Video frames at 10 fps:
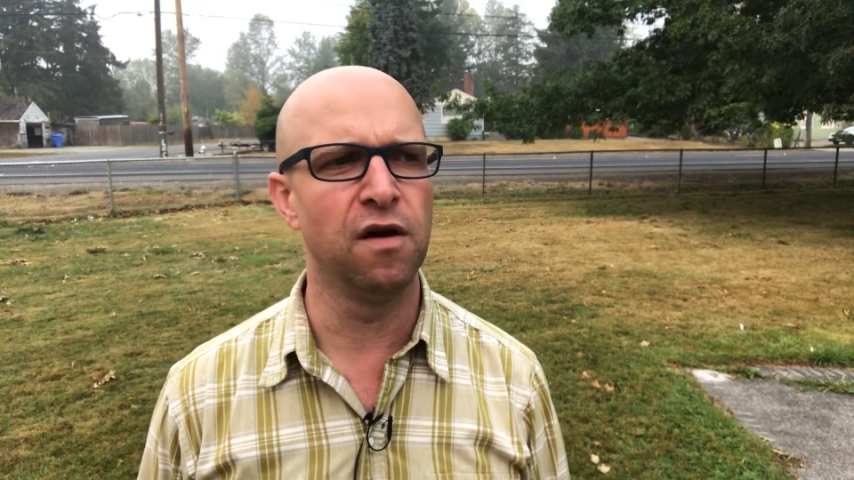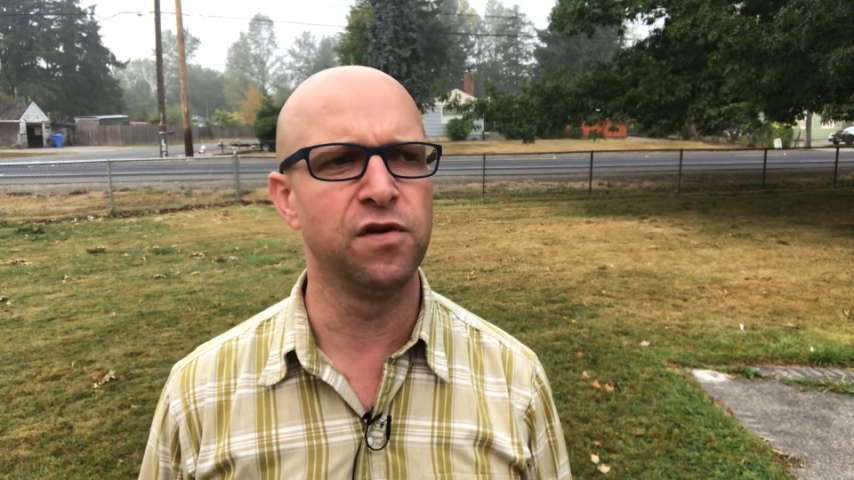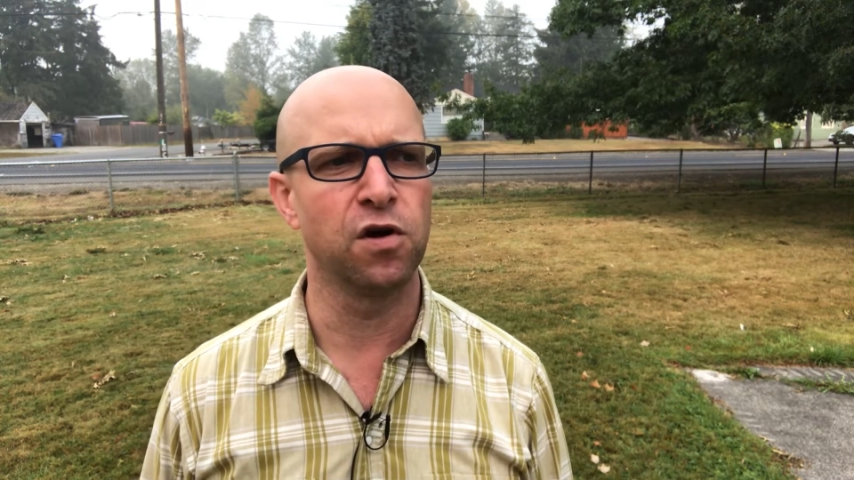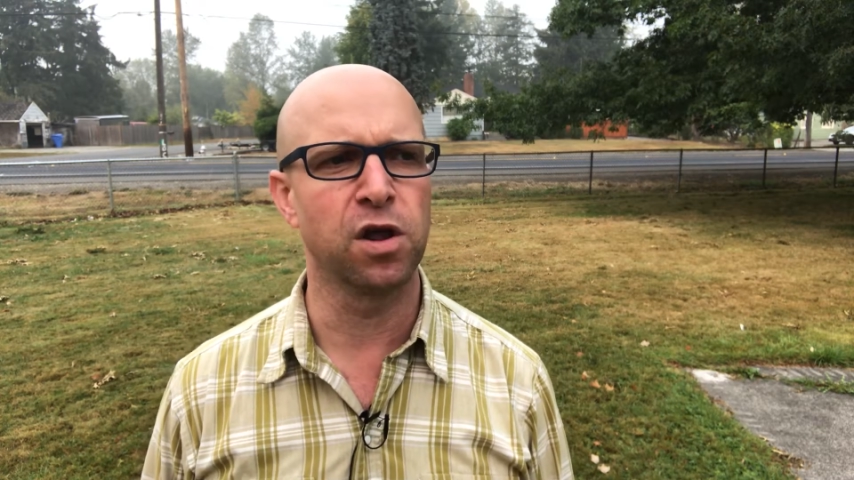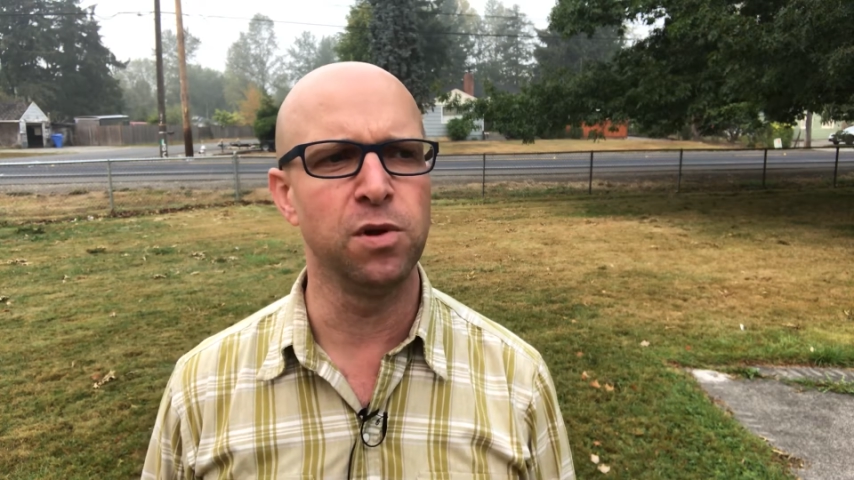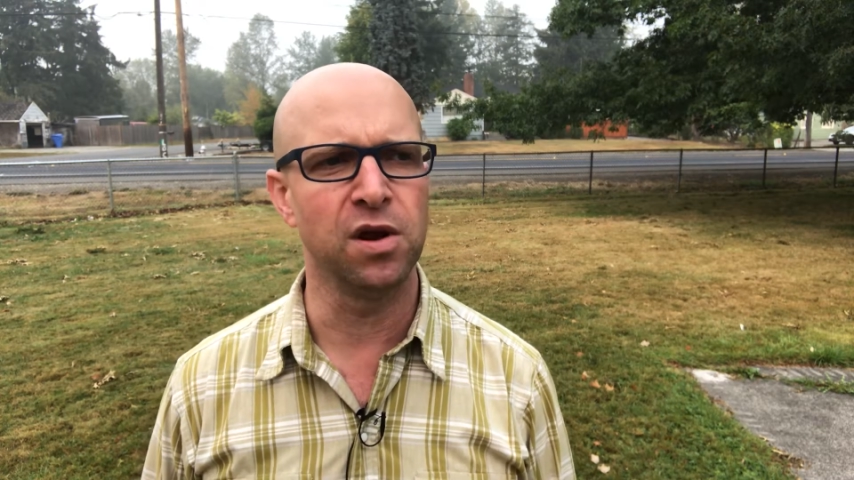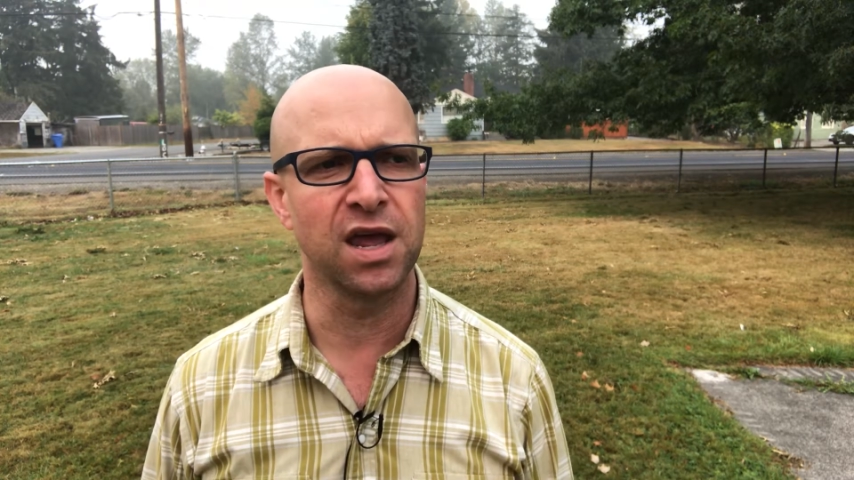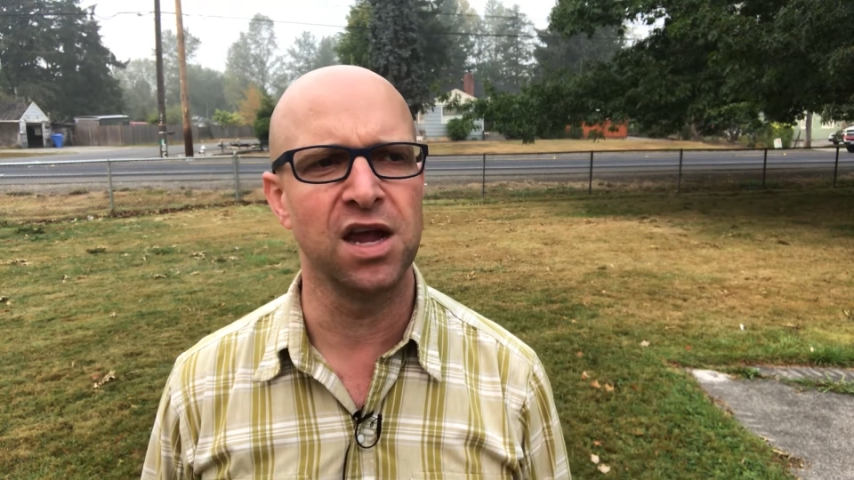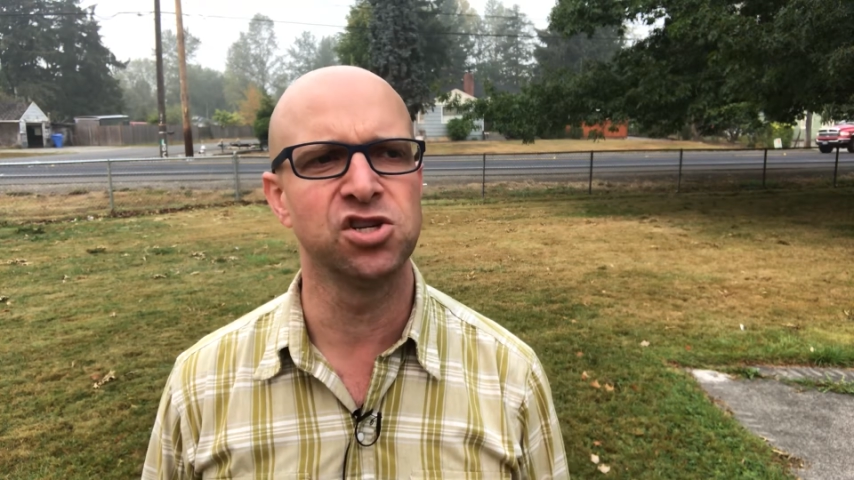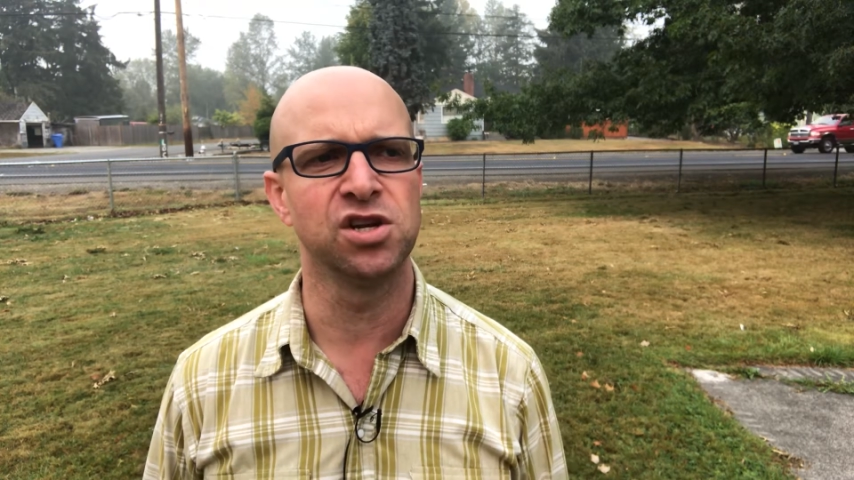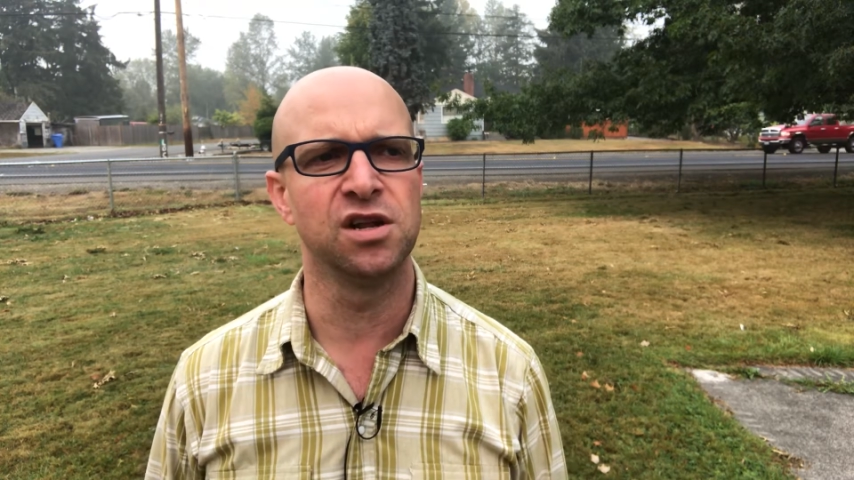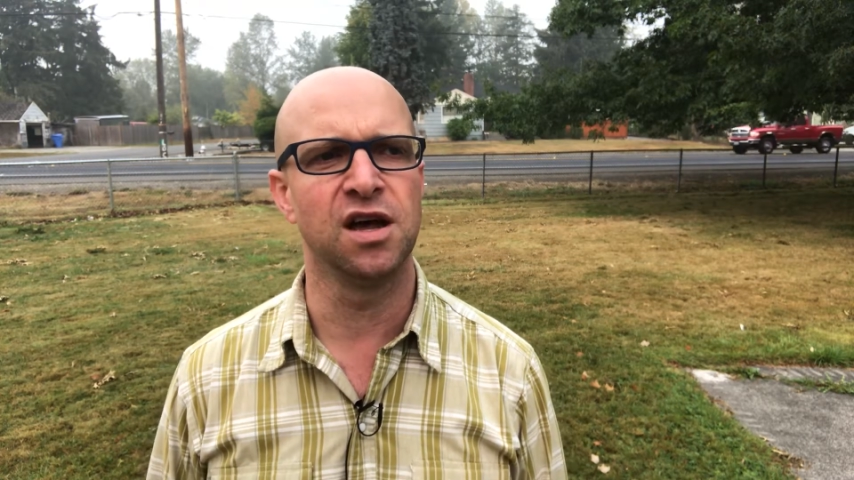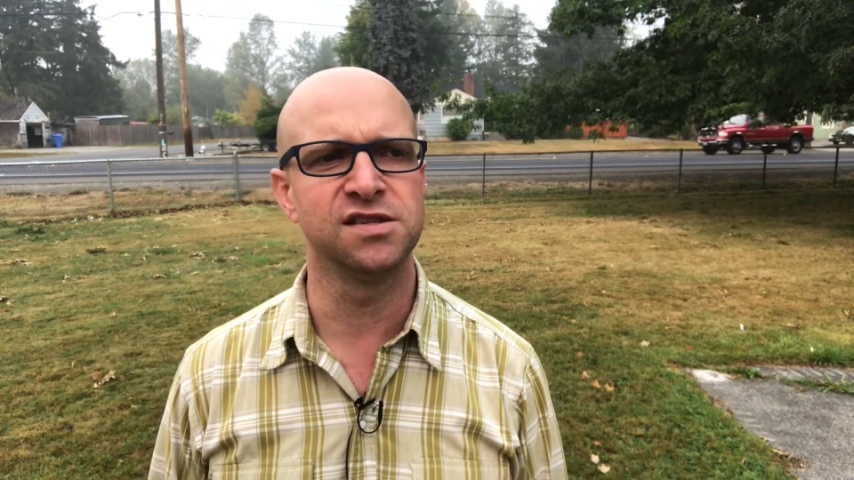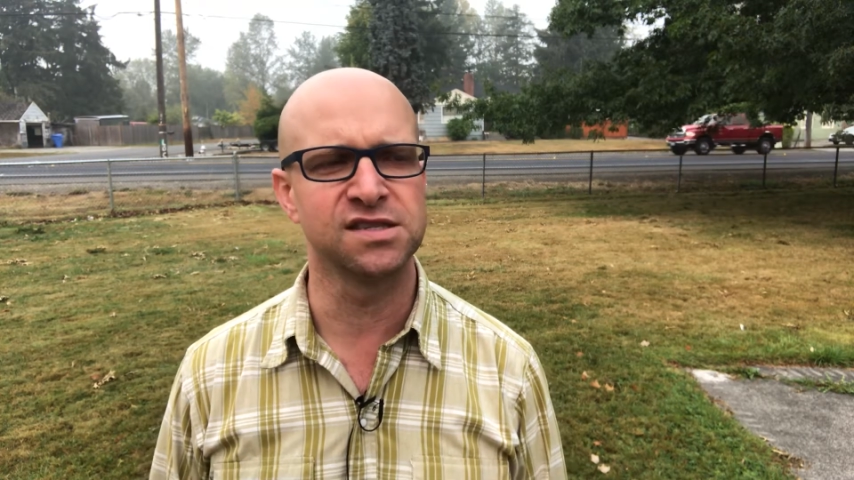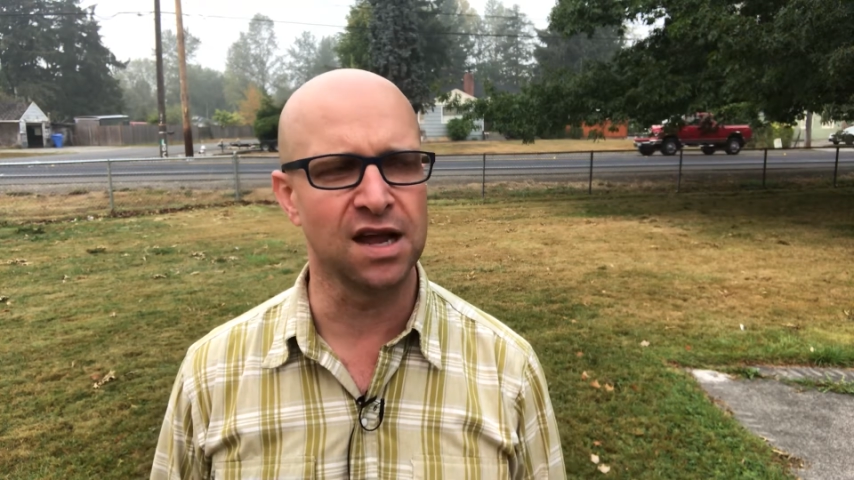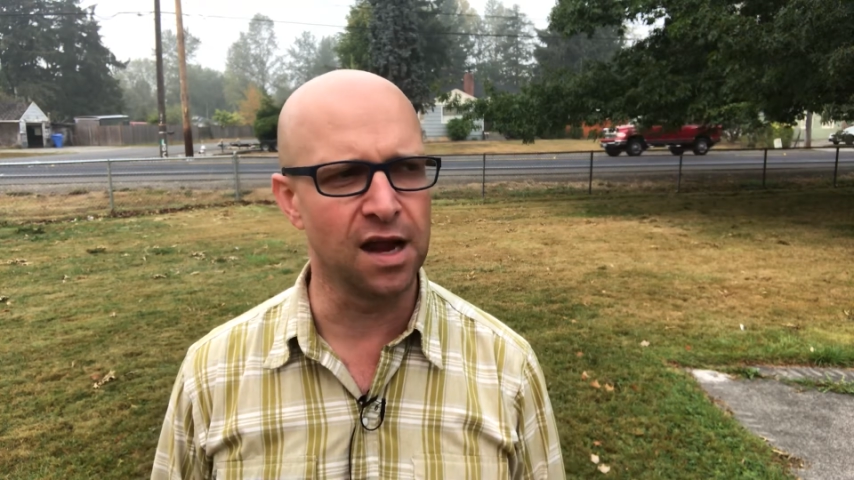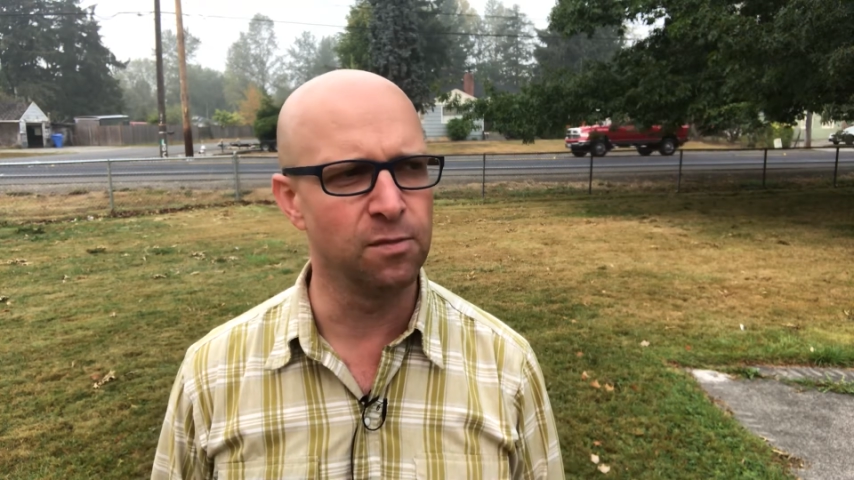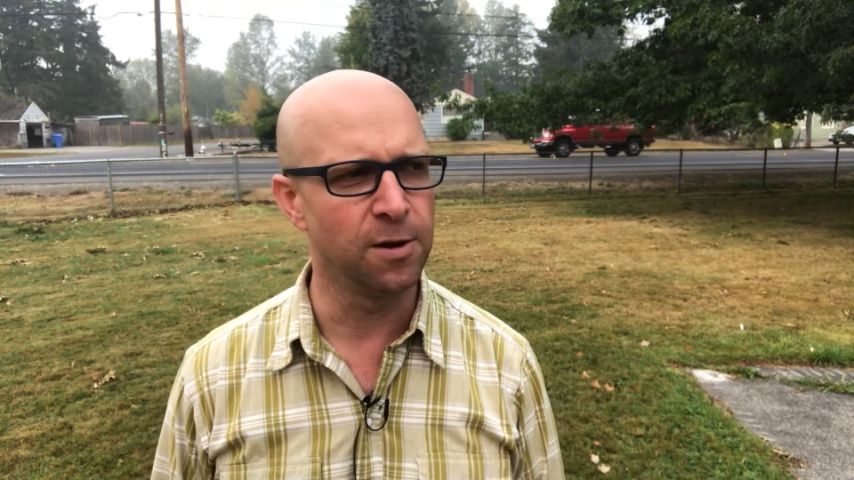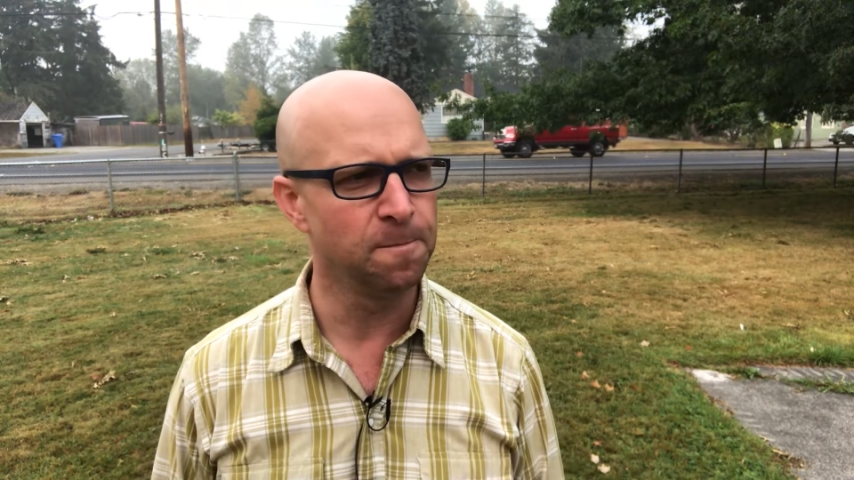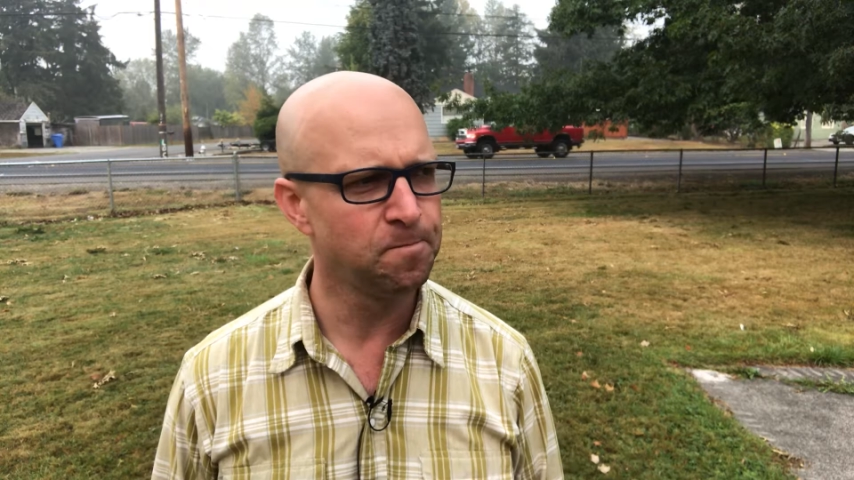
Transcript: of your communication assignment.